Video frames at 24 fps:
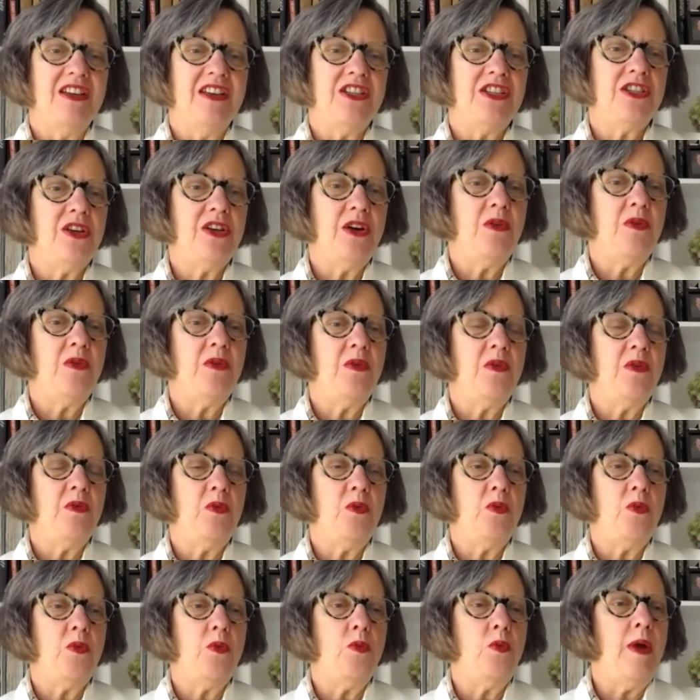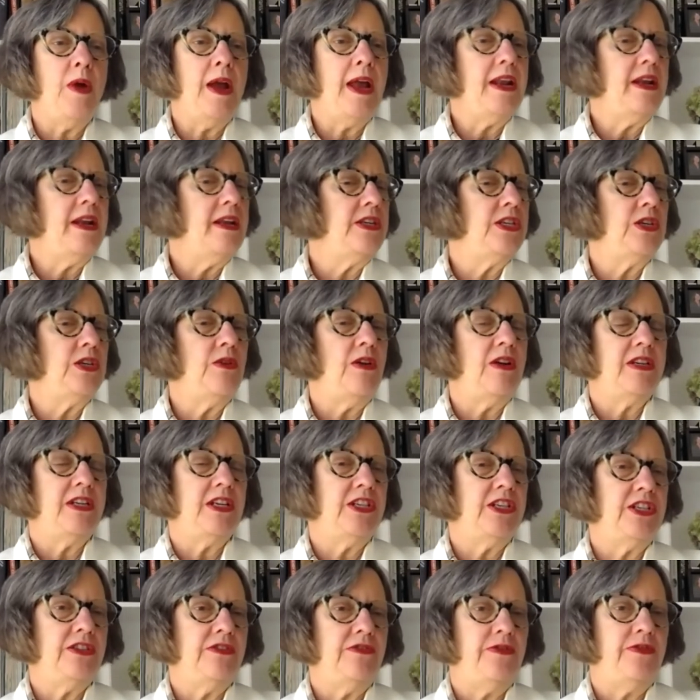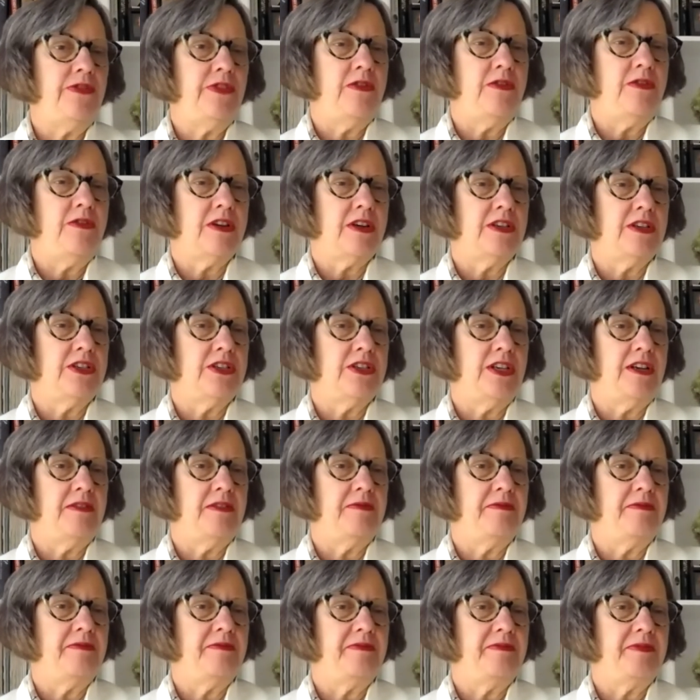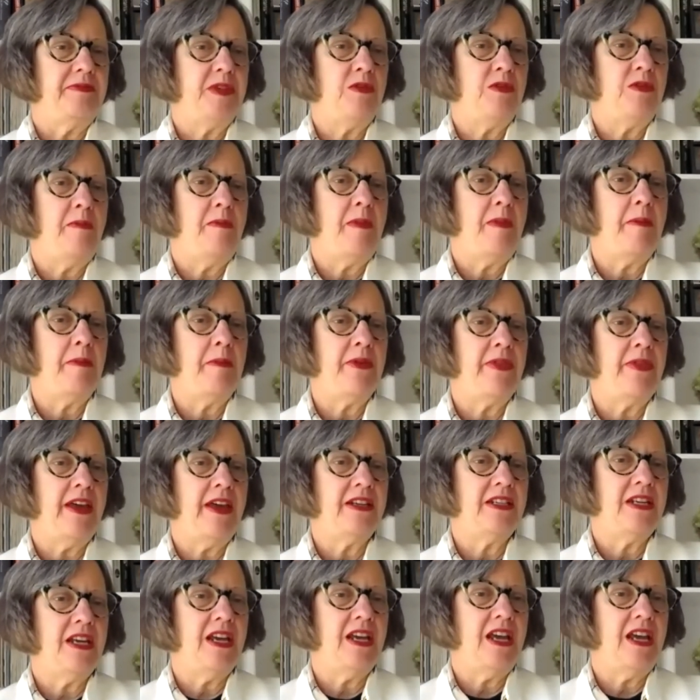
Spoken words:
So when did you audition for the orchestra? Do you remember that